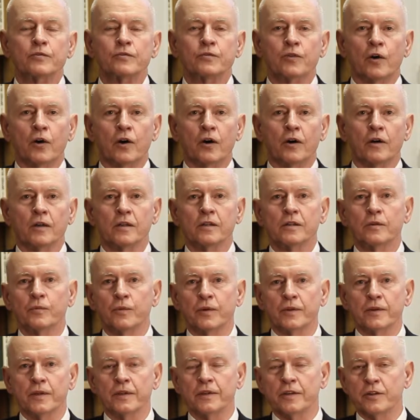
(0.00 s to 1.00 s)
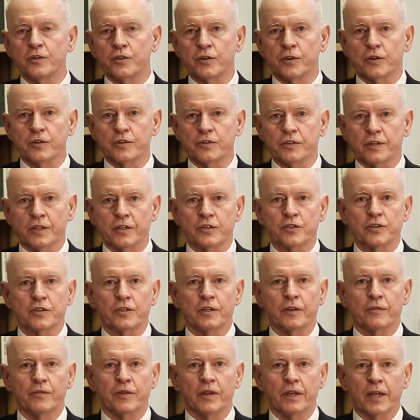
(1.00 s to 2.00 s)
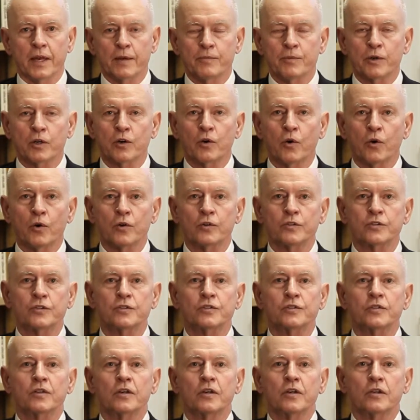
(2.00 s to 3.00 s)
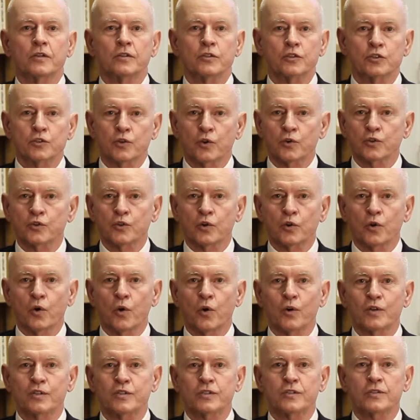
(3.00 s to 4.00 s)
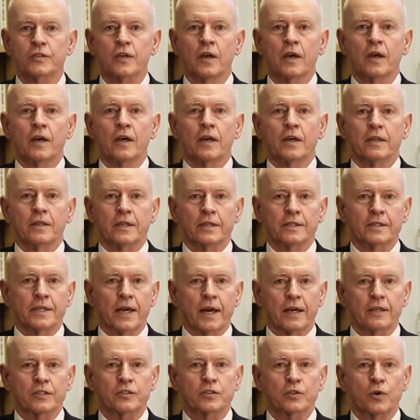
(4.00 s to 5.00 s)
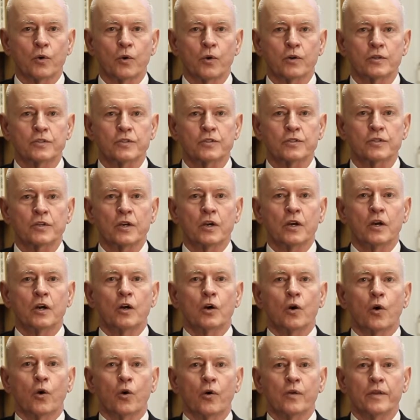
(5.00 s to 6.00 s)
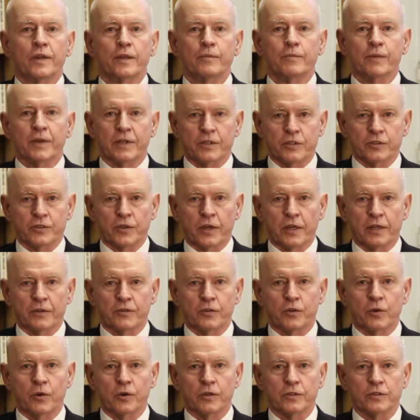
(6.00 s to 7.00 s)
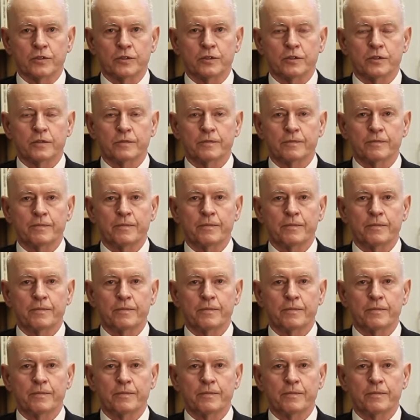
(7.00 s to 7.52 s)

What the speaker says: fall within the jurisdiction of the labor courts, the social courts, the tax courts, or the administrative courts.